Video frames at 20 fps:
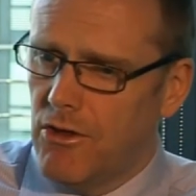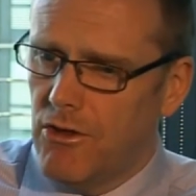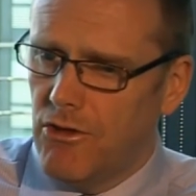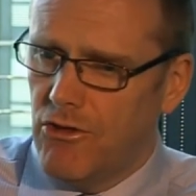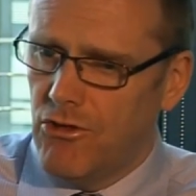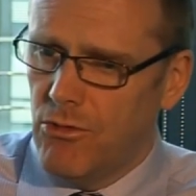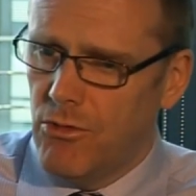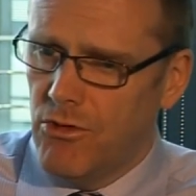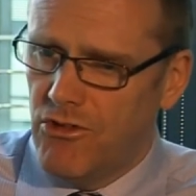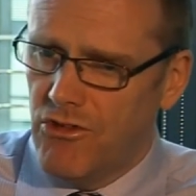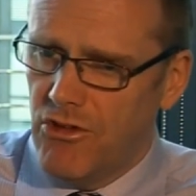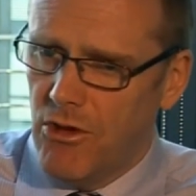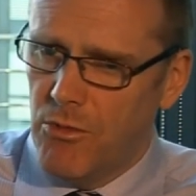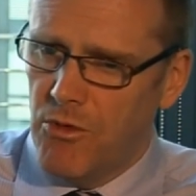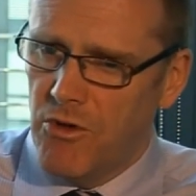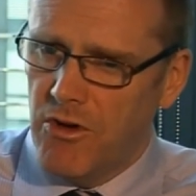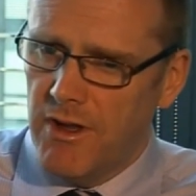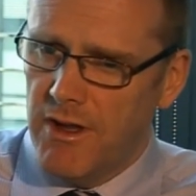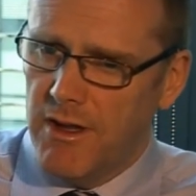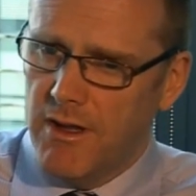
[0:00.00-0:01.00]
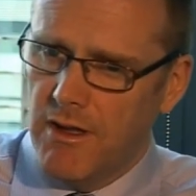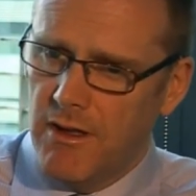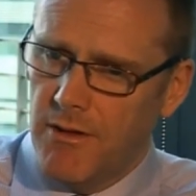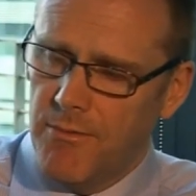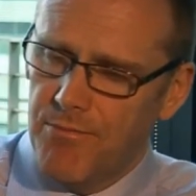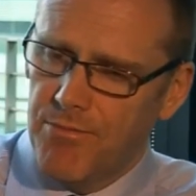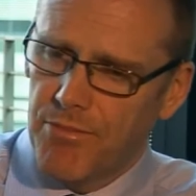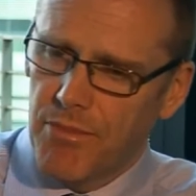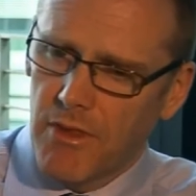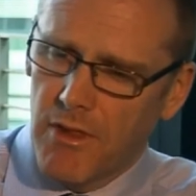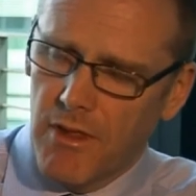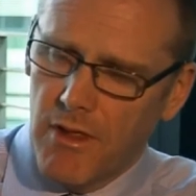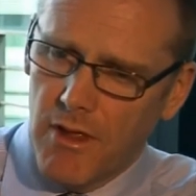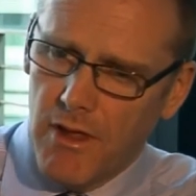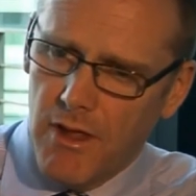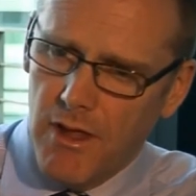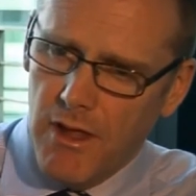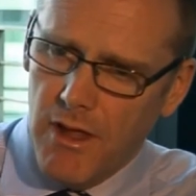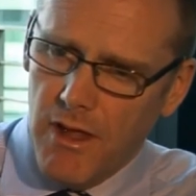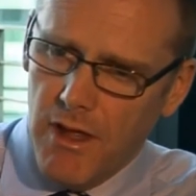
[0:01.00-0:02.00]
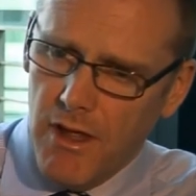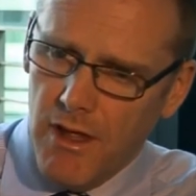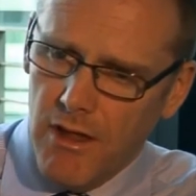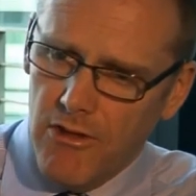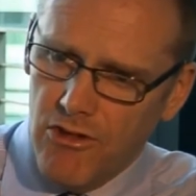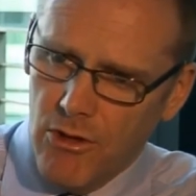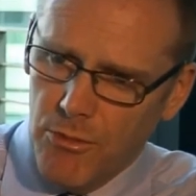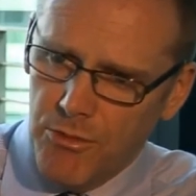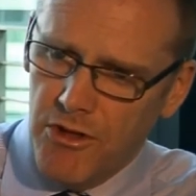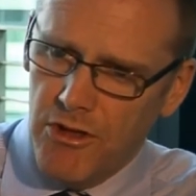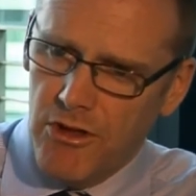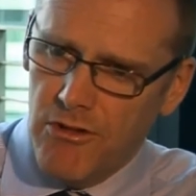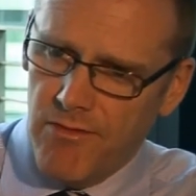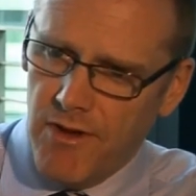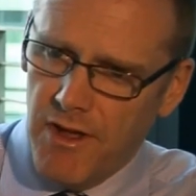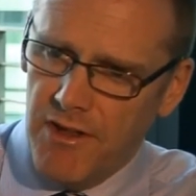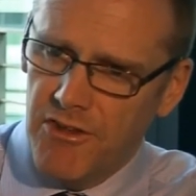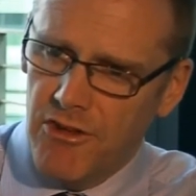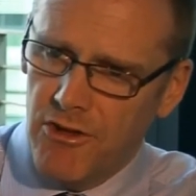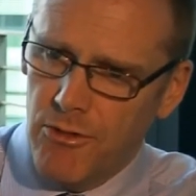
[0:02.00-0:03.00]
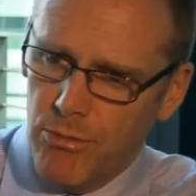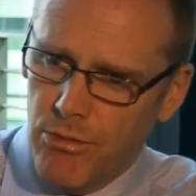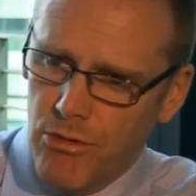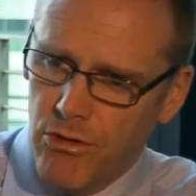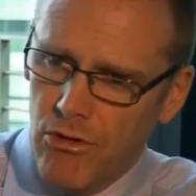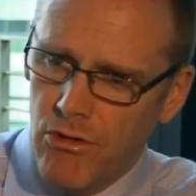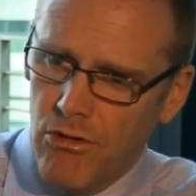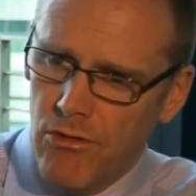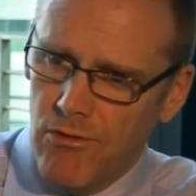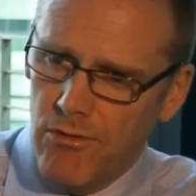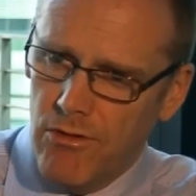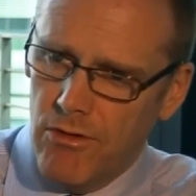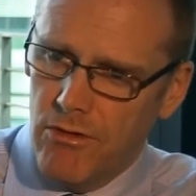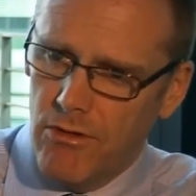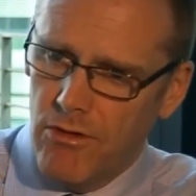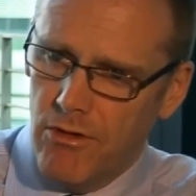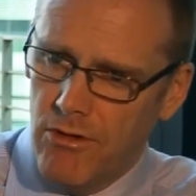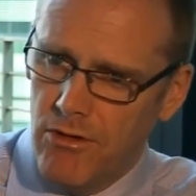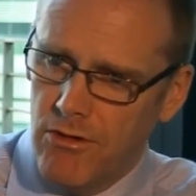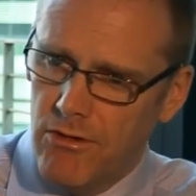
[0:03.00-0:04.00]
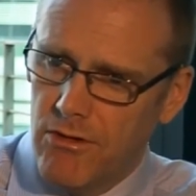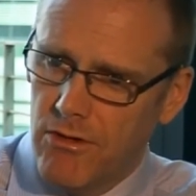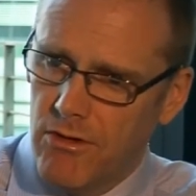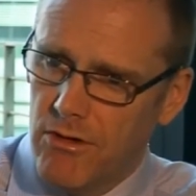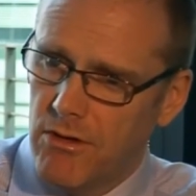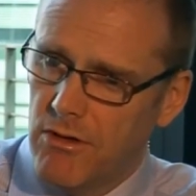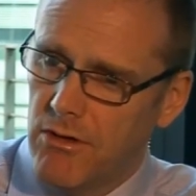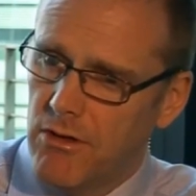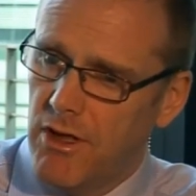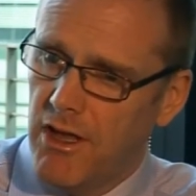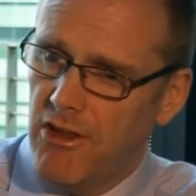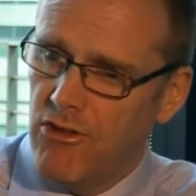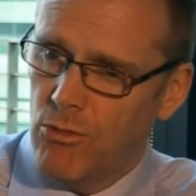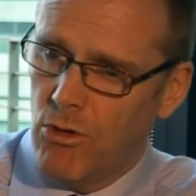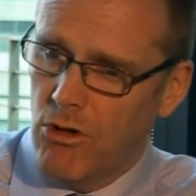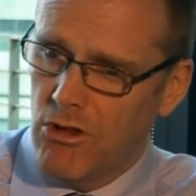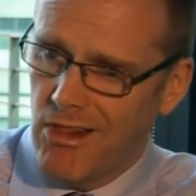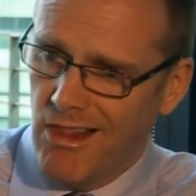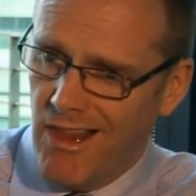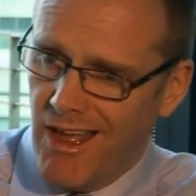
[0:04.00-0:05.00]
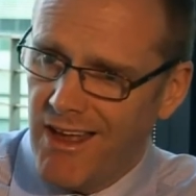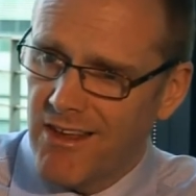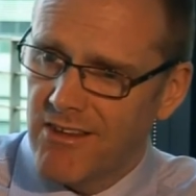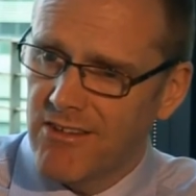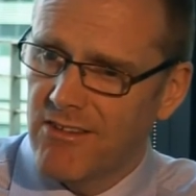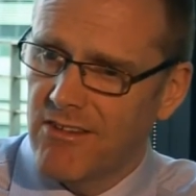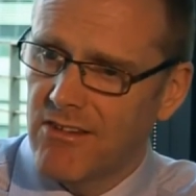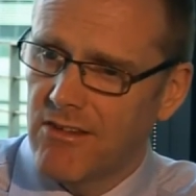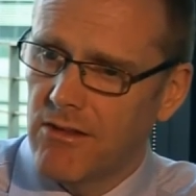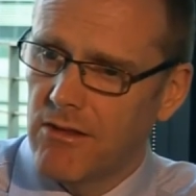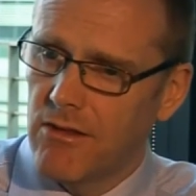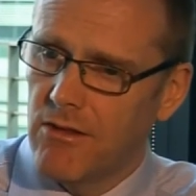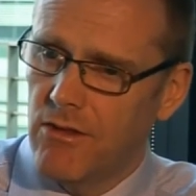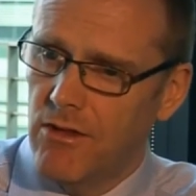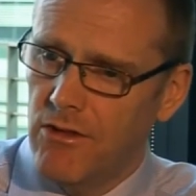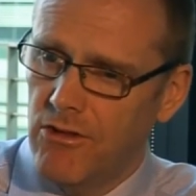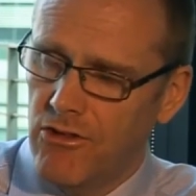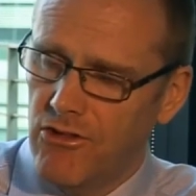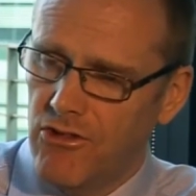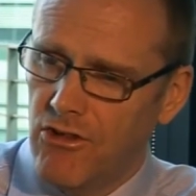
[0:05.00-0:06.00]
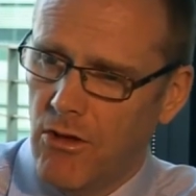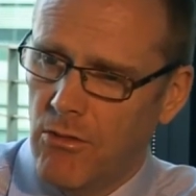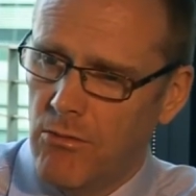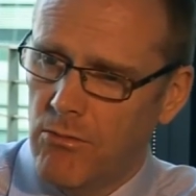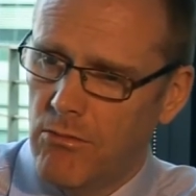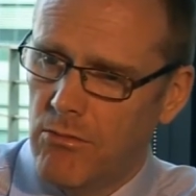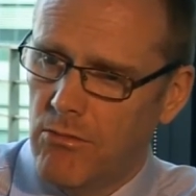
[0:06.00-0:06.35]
So in summary, it's up to the defendant to prove that he's worth less than the sum